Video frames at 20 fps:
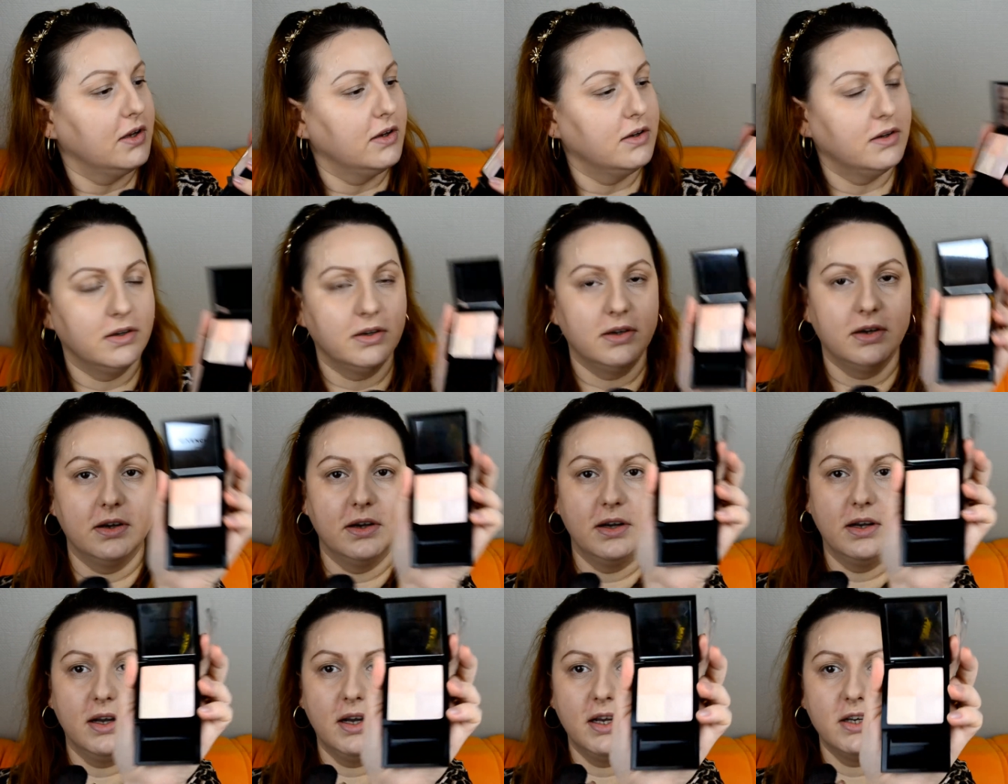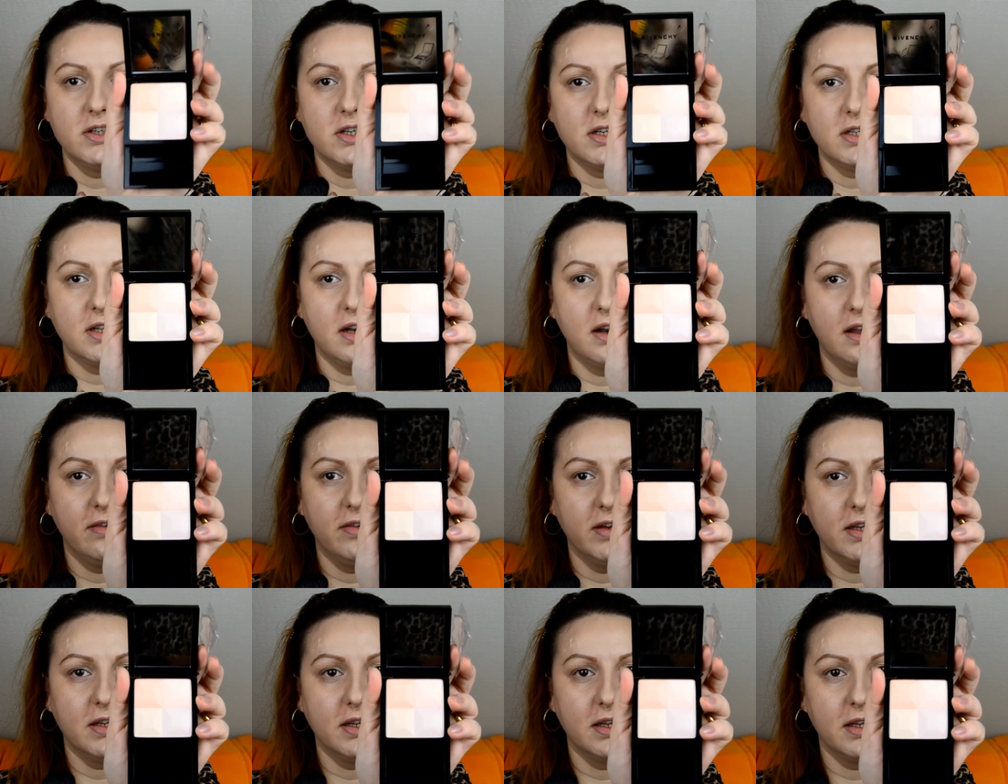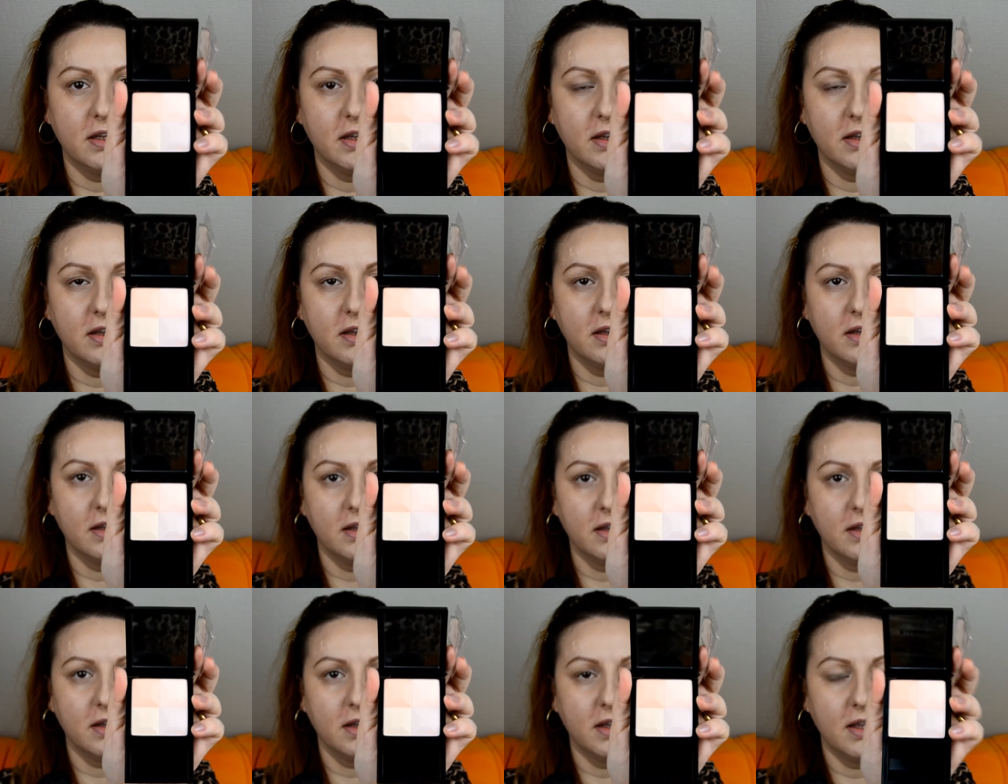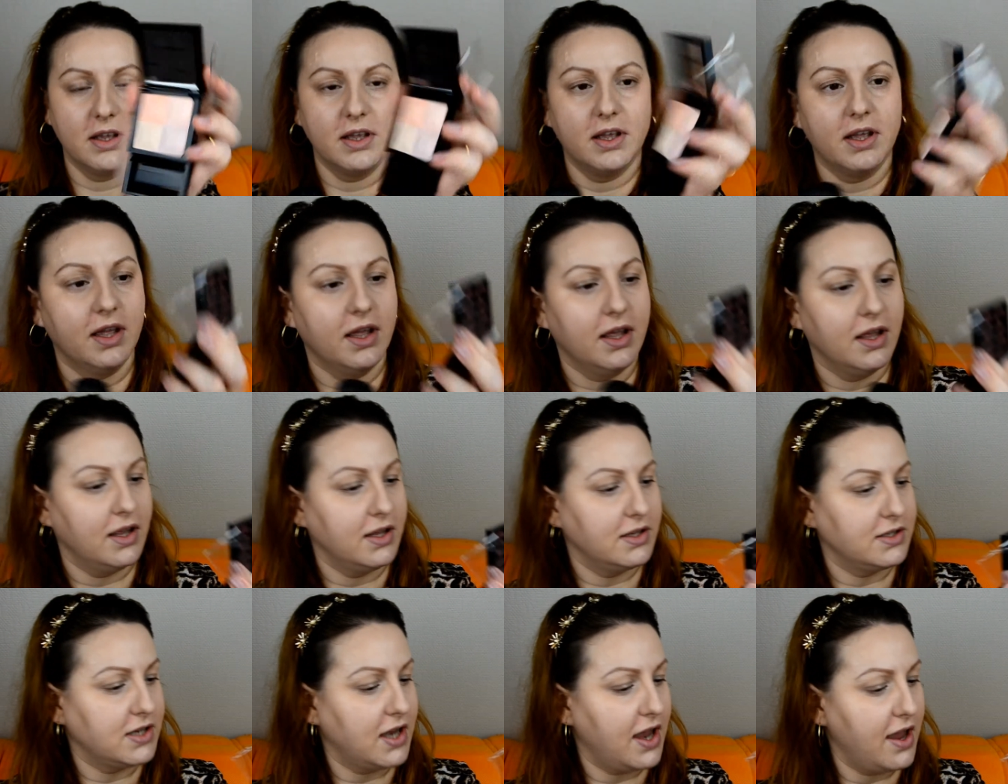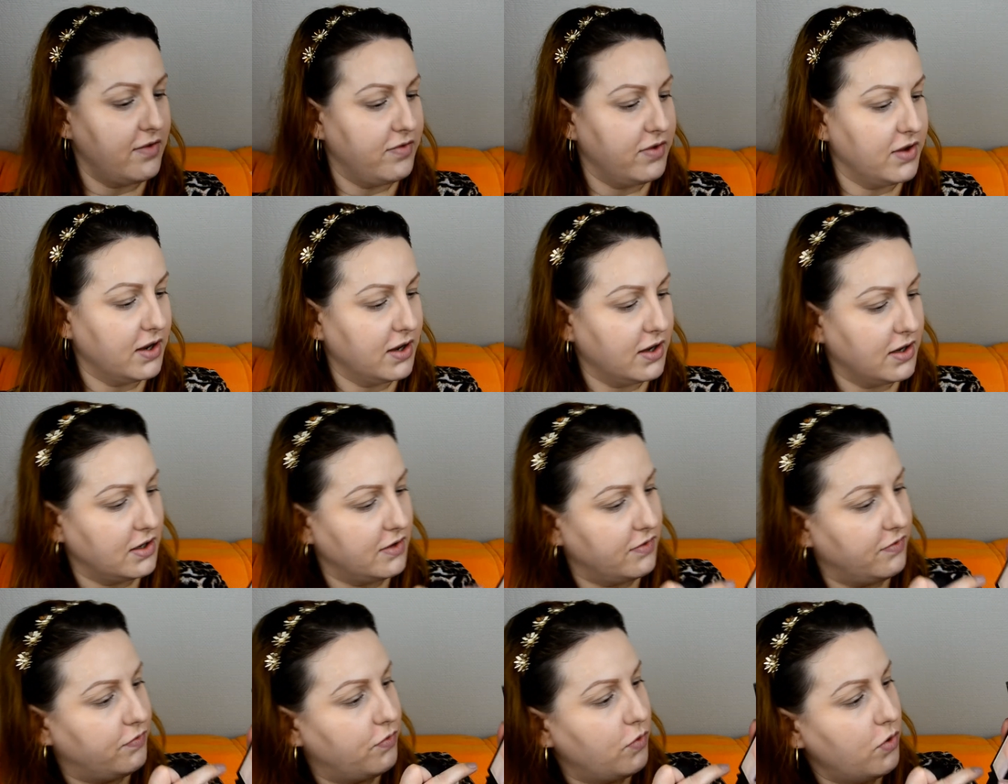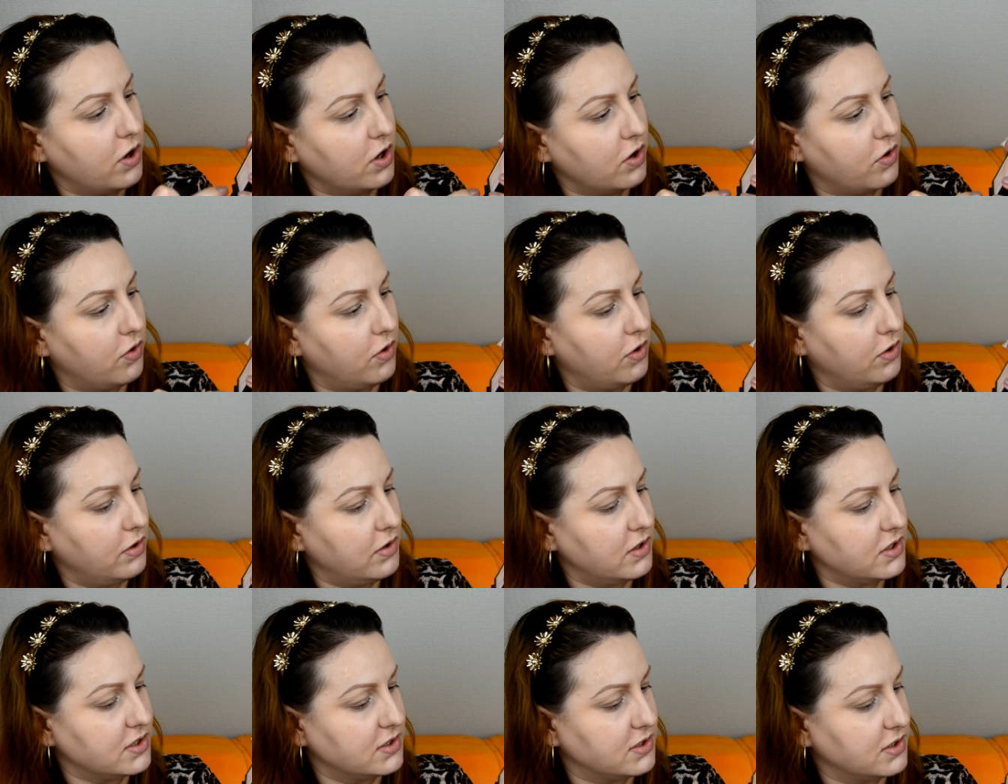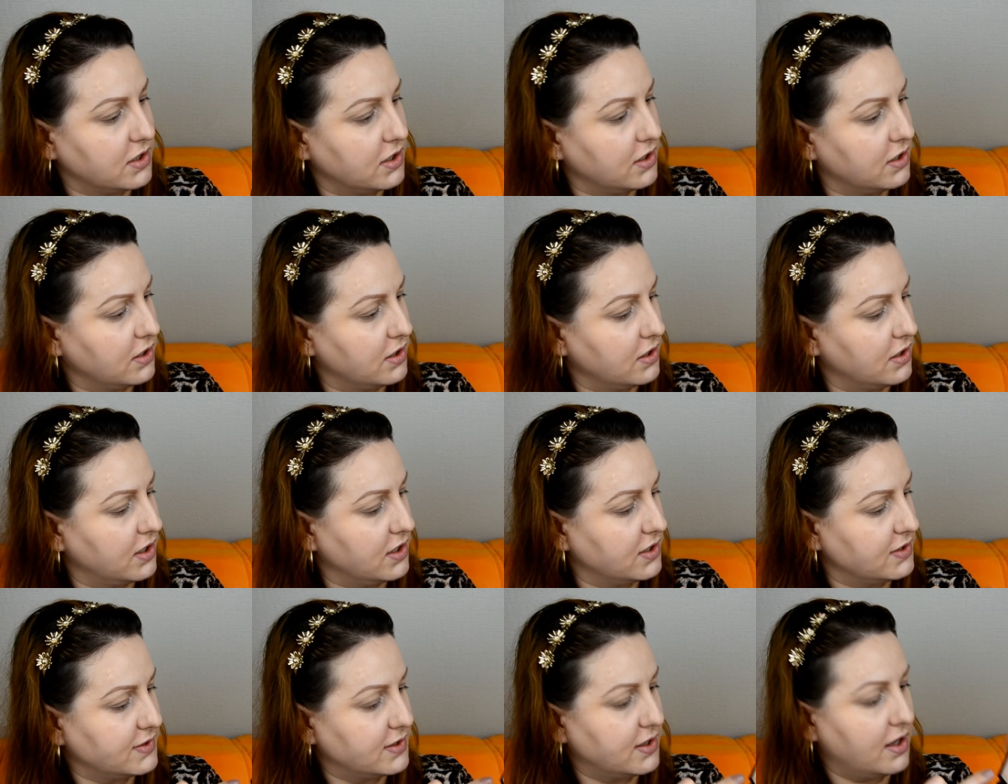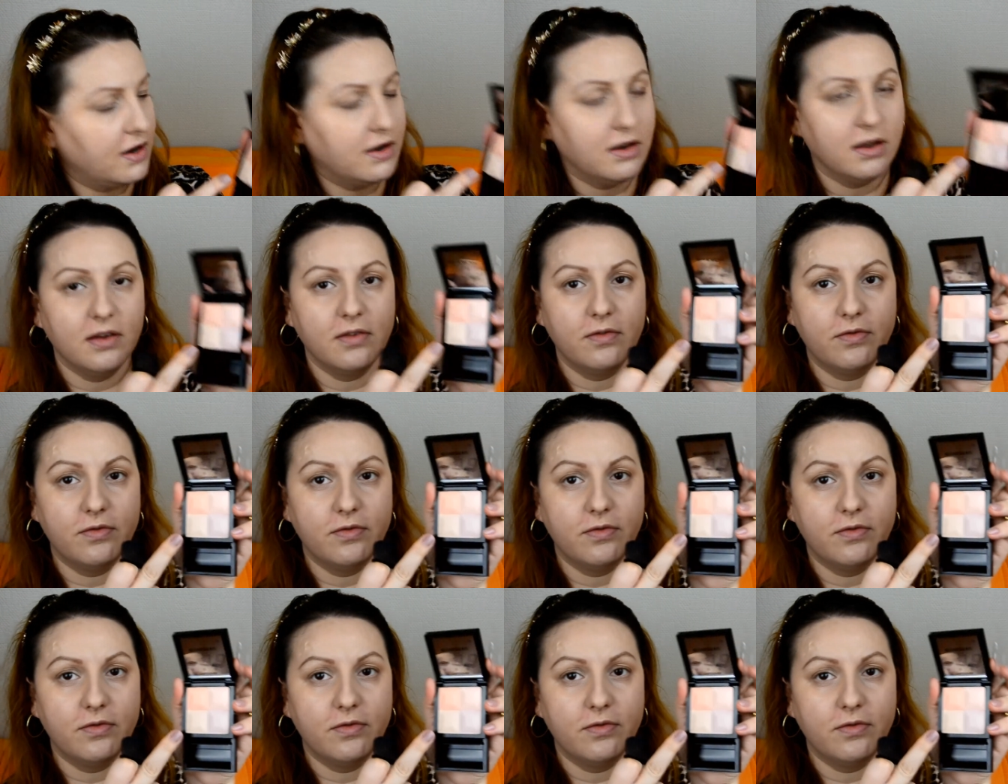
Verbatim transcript: Oh, I just love it. It's having uh, four colors, starting